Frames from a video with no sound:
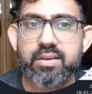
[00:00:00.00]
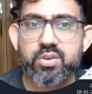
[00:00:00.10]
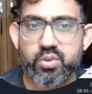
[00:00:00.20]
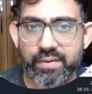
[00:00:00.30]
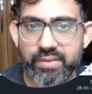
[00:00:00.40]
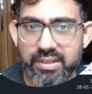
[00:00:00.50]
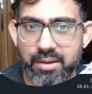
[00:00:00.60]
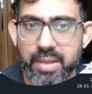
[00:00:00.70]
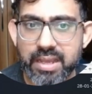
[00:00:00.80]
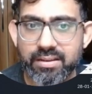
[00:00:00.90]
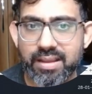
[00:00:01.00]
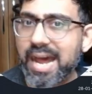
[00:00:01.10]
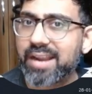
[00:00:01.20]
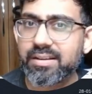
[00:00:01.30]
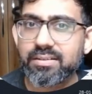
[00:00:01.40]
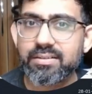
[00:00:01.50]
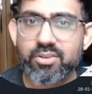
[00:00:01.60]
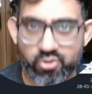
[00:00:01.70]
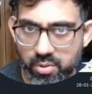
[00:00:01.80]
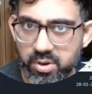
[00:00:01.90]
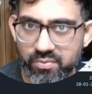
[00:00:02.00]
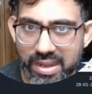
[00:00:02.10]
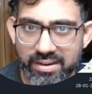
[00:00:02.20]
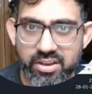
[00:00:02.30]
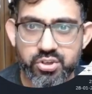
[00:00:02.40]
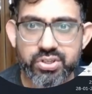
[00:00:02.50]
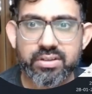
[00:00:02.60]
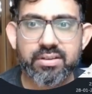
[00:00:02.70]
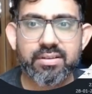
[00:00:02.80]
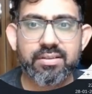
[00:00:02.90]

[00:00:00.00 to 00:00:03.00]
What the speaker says: So we will come back, add a drop-down validation.